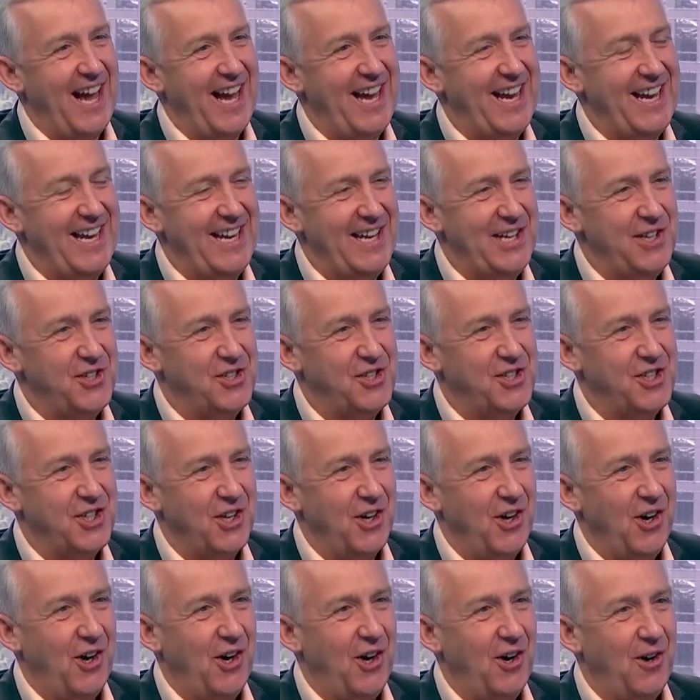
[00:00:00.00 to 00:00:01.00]
age
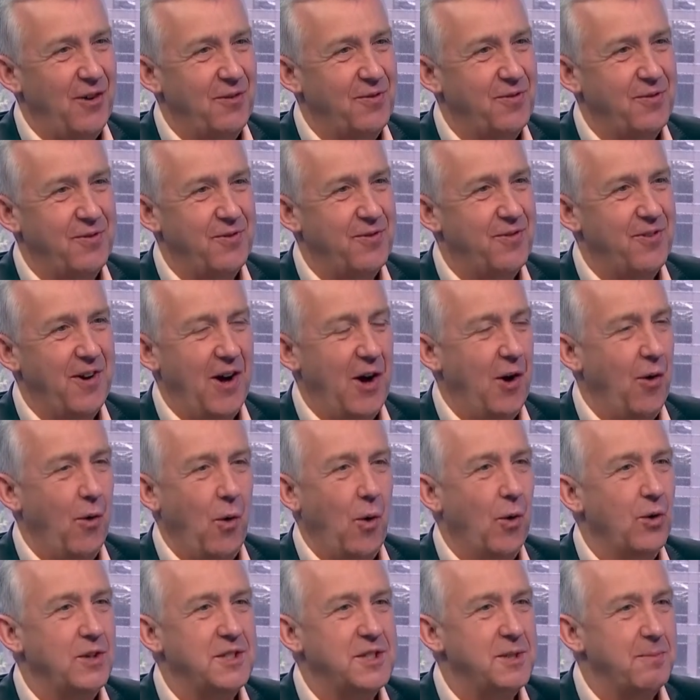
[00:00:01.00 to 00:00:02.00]
of
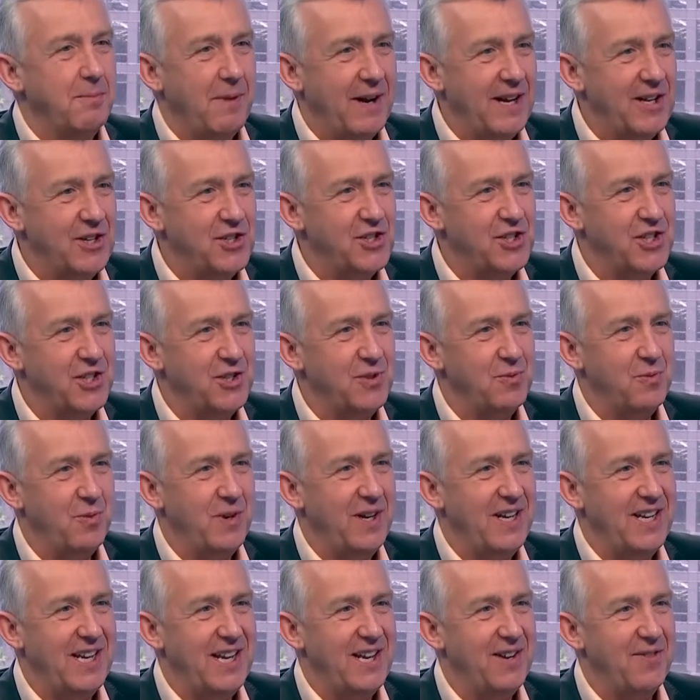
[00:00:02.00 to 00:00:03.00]
automation.
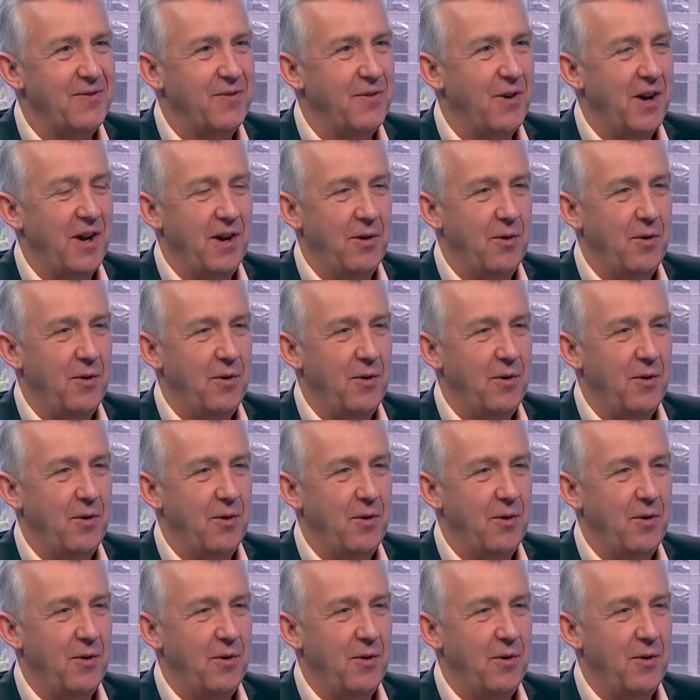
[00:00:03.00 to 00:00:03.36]
We live